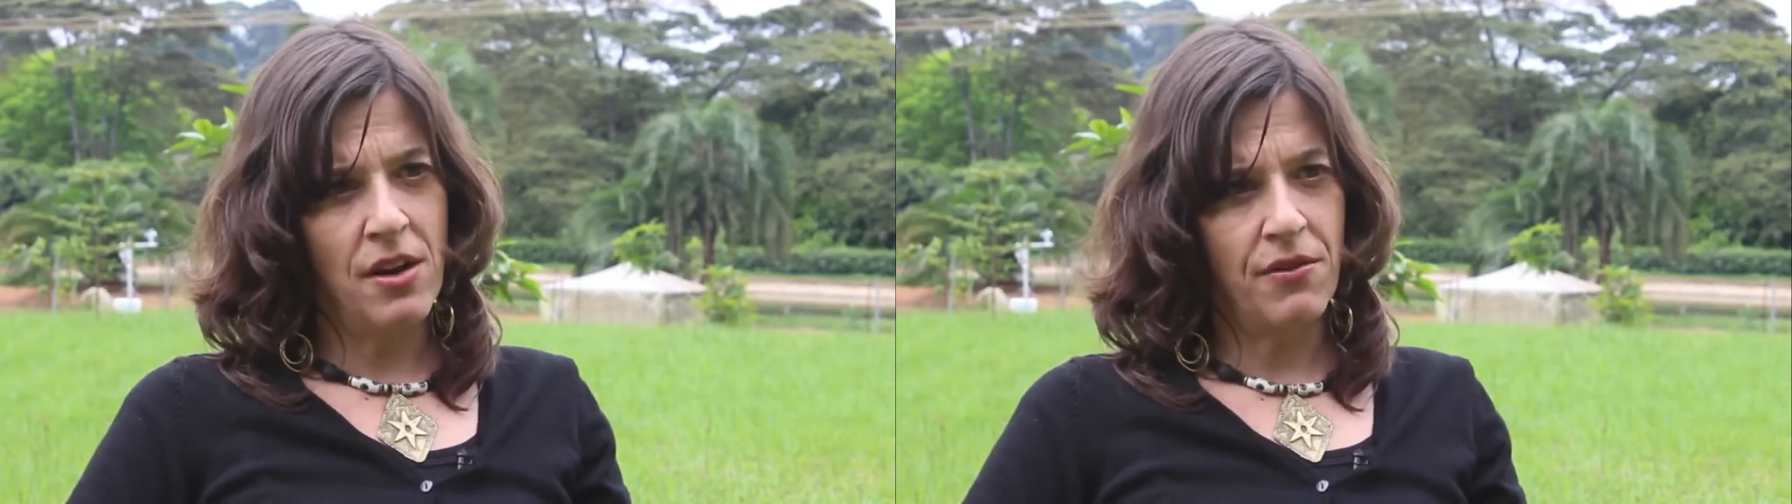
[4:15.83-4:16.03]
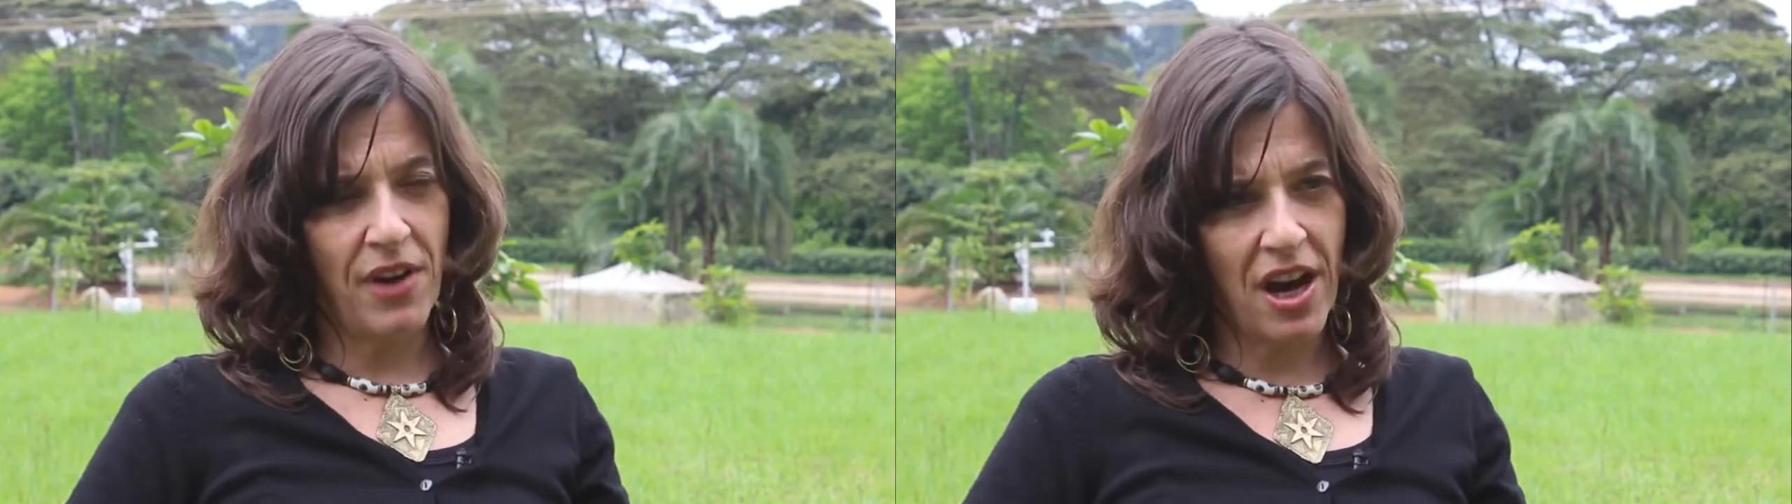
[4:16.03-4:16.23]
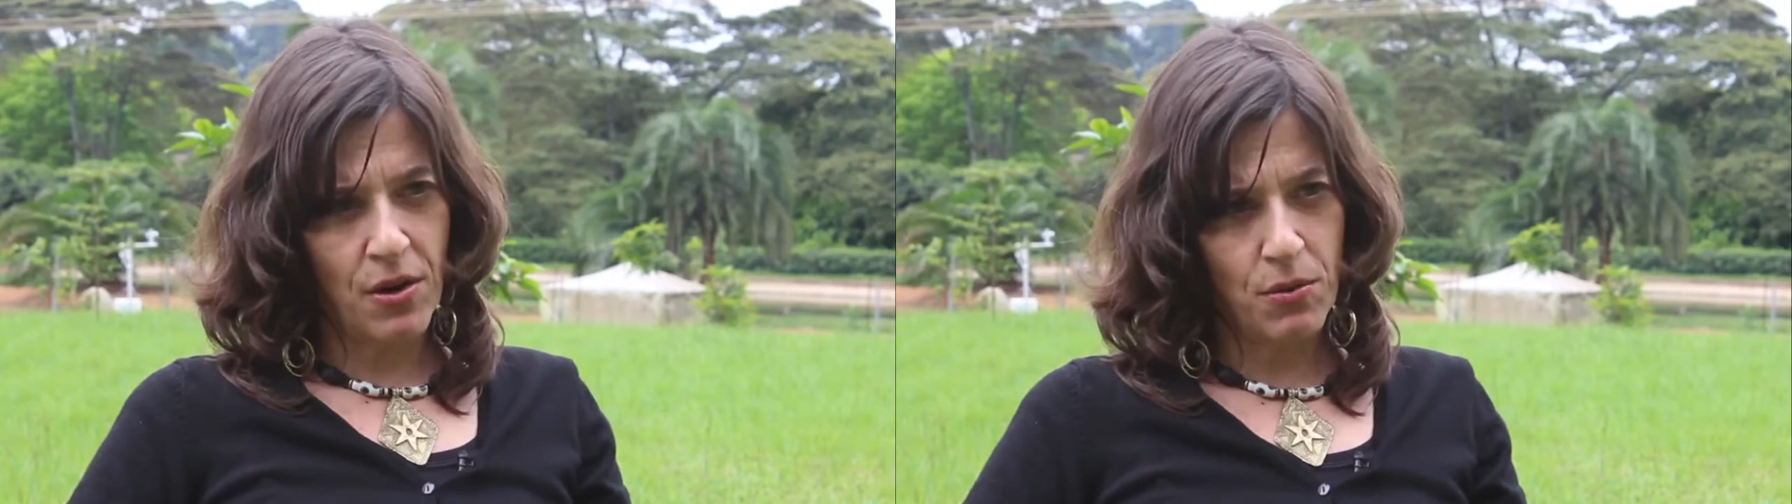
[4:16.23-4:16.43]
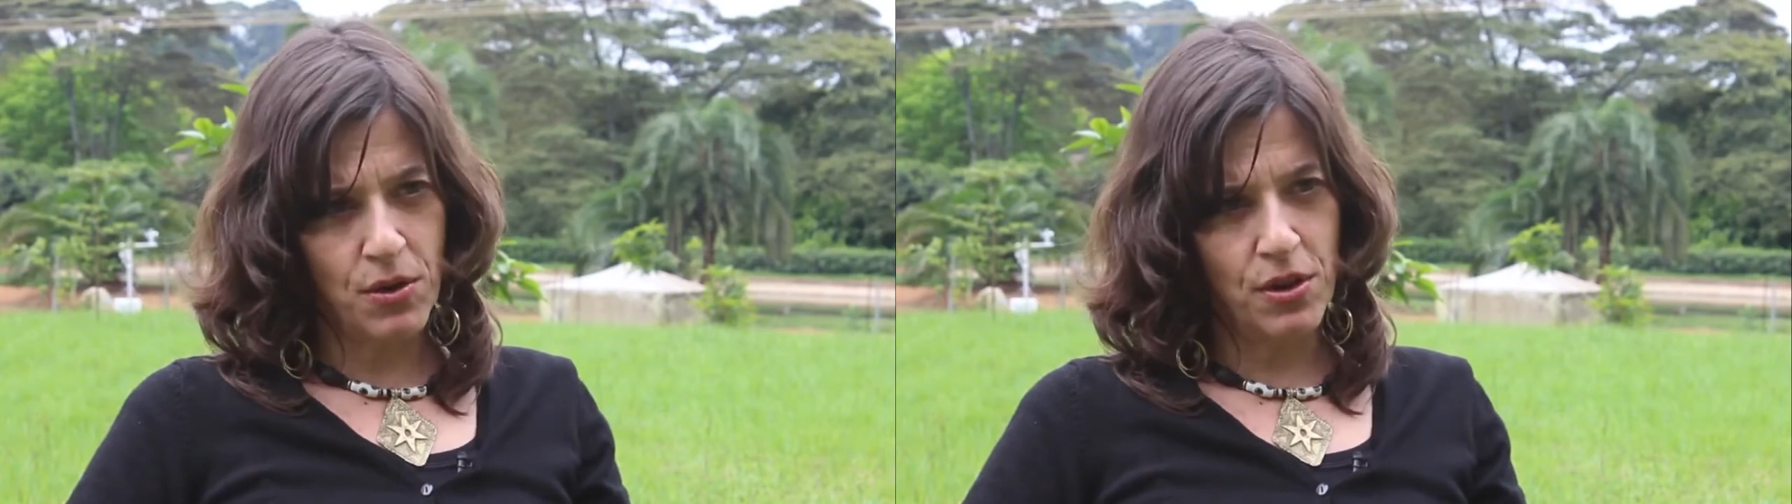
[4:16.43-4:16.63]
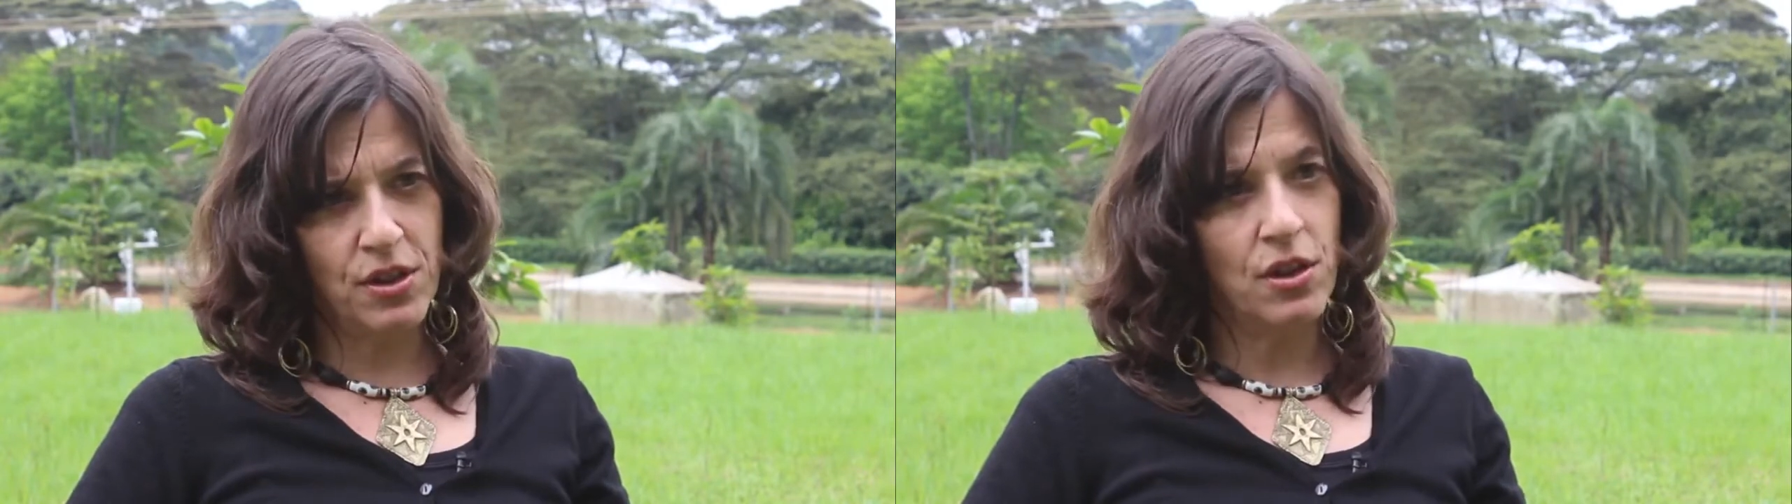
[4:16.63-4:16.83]

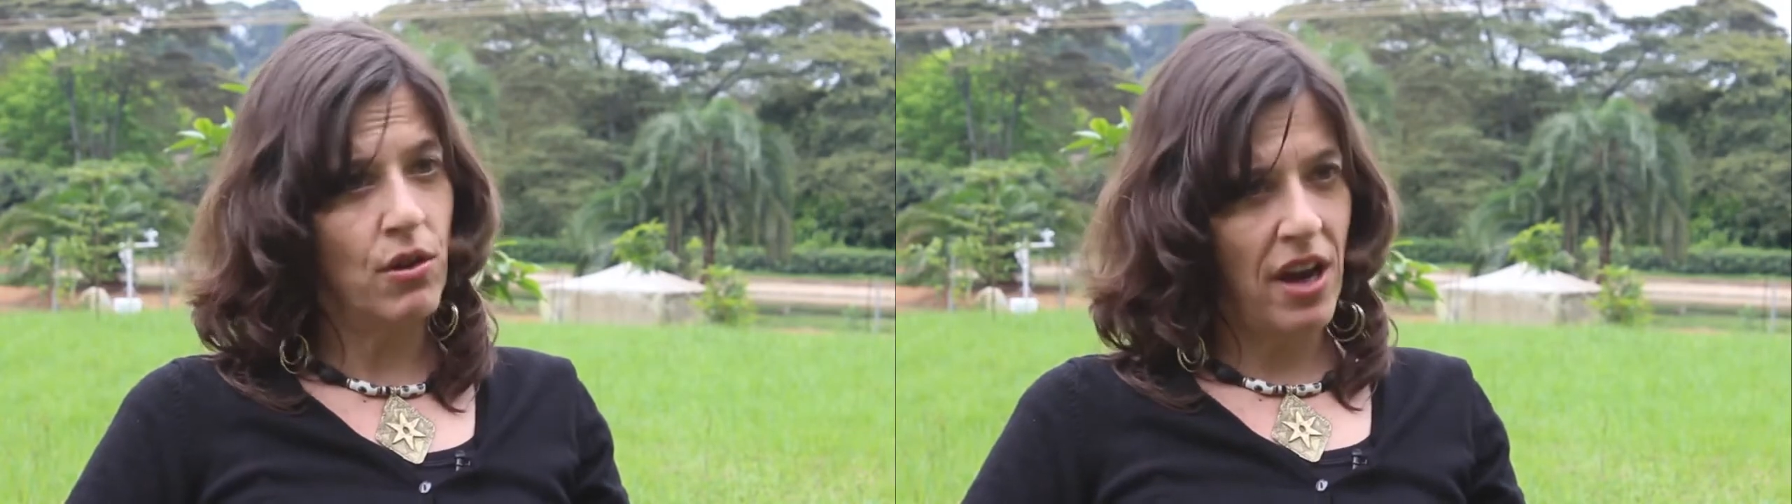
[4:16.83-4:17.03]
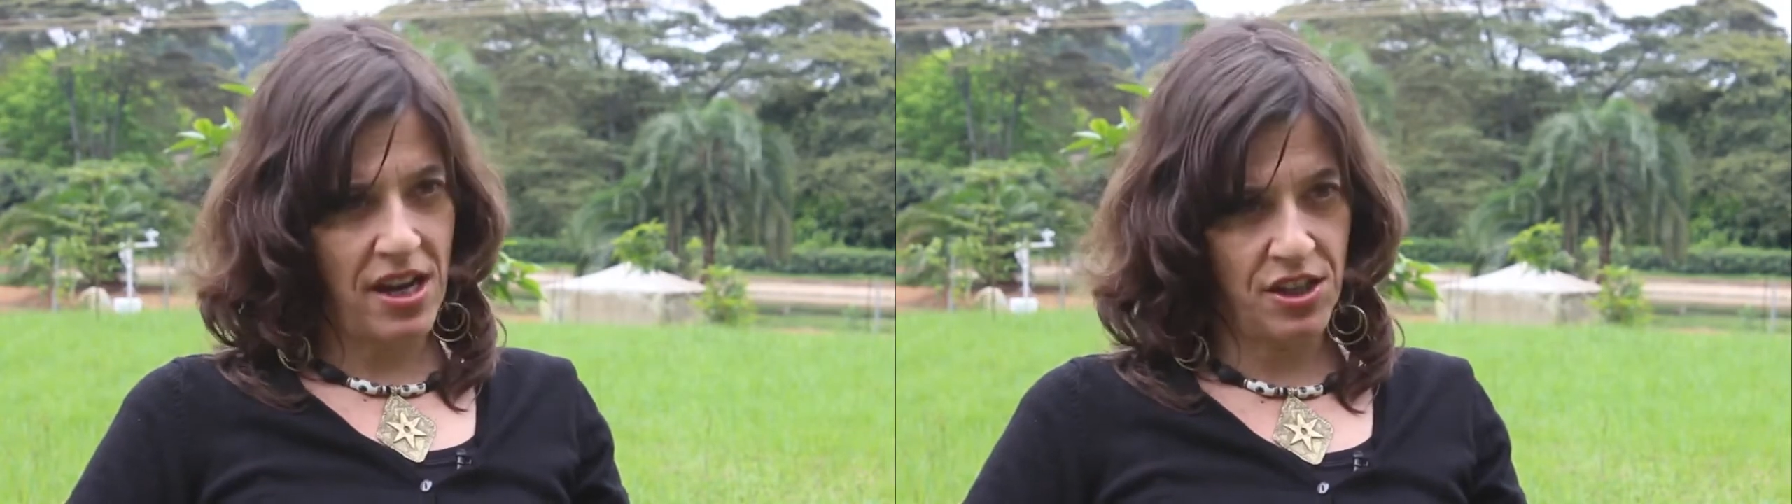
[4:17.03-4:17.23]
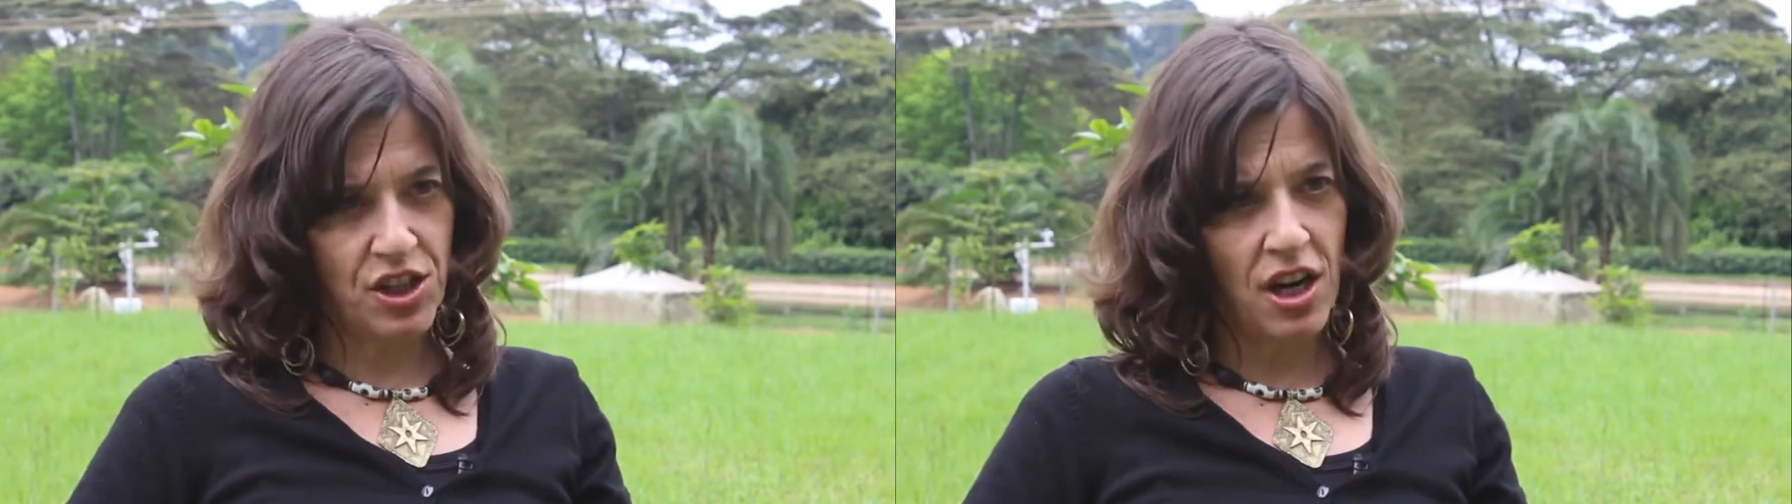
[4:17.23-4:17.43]
firewood, and